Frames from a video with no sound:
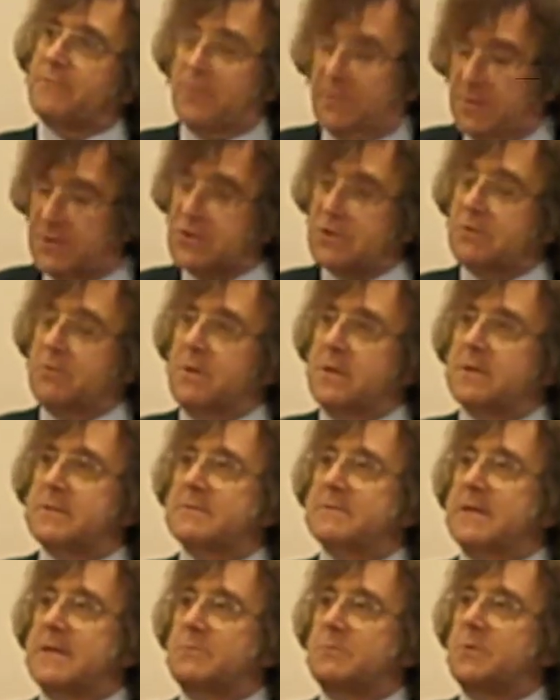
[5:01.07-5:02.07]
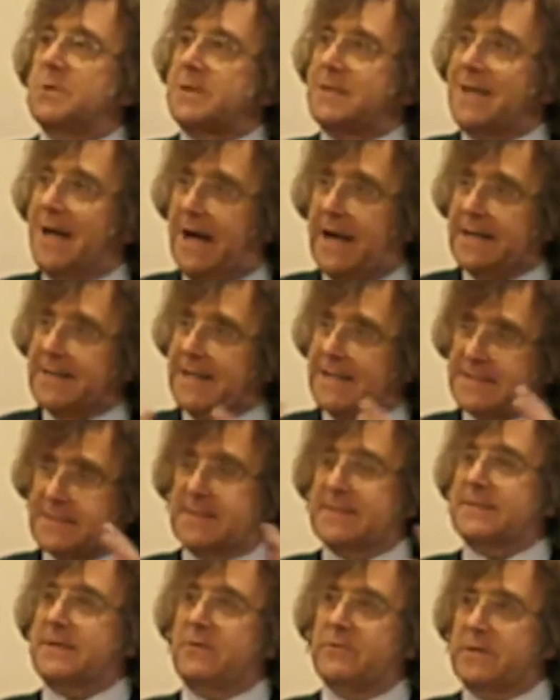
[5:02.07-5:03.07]
For the sewer. It would not
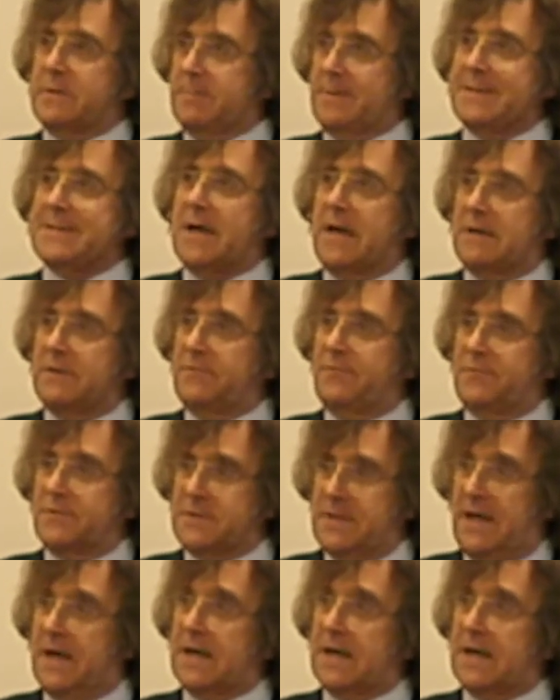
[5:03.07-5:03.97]
necessarily be dollar for